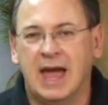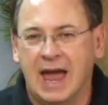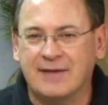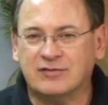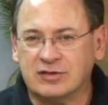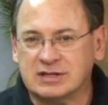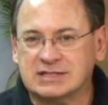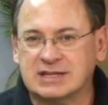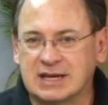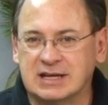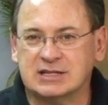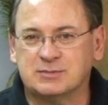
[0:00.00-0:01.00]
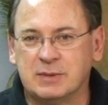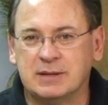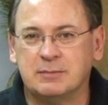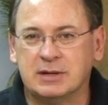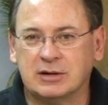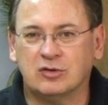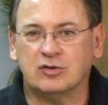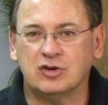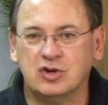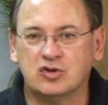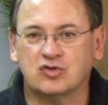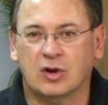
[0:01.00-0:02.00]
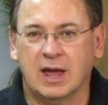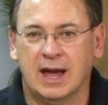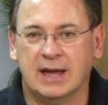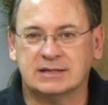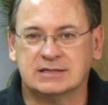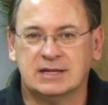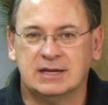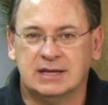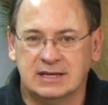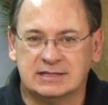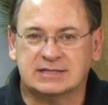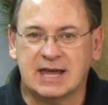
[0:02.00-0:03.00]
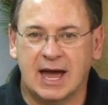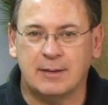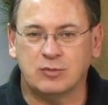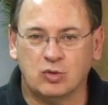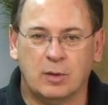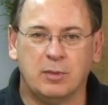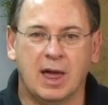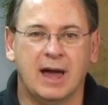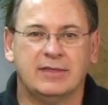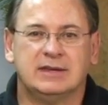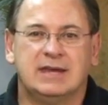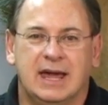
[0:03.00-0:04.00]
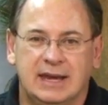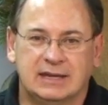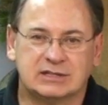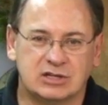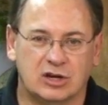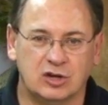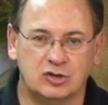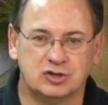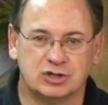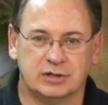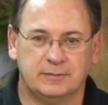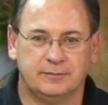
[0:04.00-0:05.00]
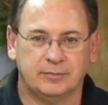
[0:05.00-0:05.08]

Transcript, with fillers: After the skin has been pickled and neutralized, it's time to apply the tanning solution.